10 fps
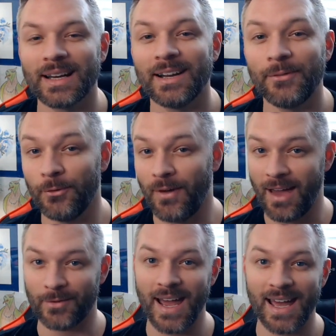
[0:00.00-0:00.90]
And if you've
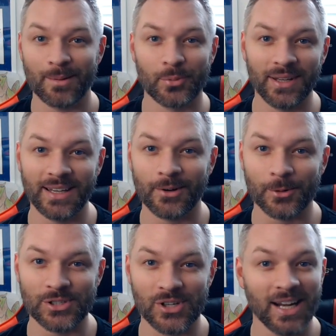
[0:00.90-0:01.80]
ever had a brilliant aura
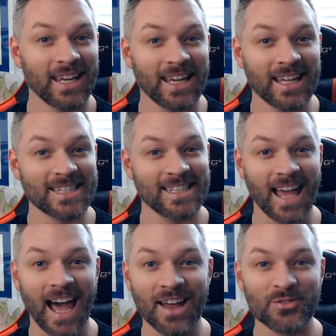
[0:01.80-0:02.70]
shiny, it's
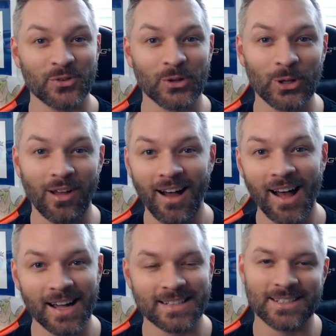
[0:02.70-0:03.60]
not full
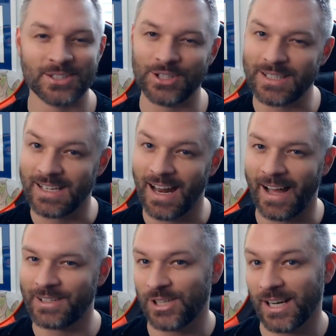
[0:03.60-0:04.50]
odds. It's just
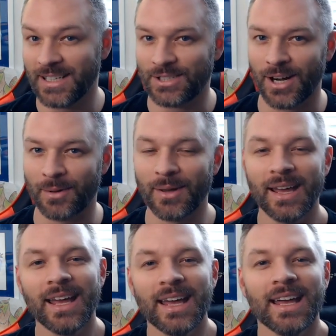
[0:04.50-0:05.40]
non-shiny charm.
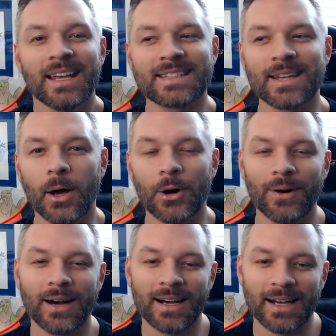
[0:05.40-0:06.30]

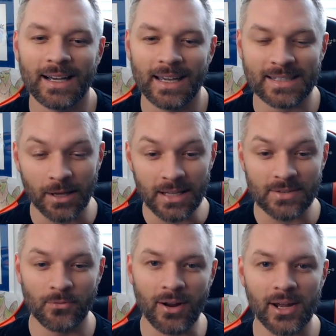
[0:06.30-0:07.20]
So it's
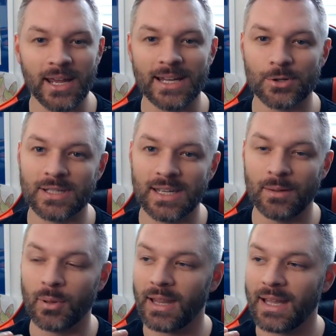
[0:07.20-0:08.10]
very interesting,
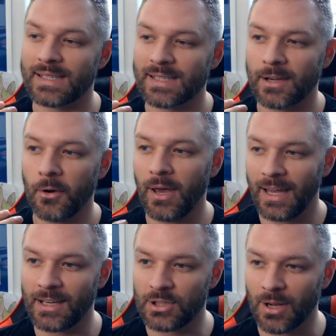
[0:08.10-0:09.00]
but let's go ahead
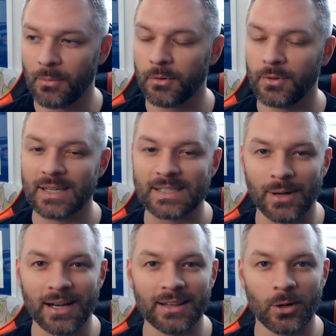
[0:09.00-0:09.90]
and jump through this
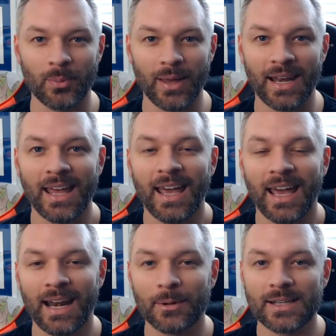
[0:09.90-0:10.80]
thread a little bit,
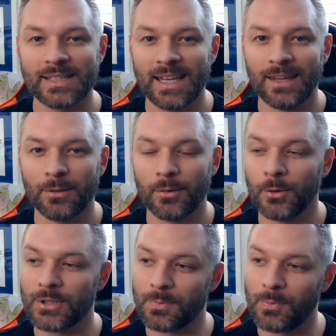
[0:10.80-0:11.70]
and I'm going to take you through
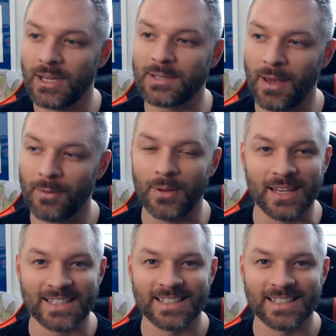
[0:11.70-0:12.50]
just piece by piece.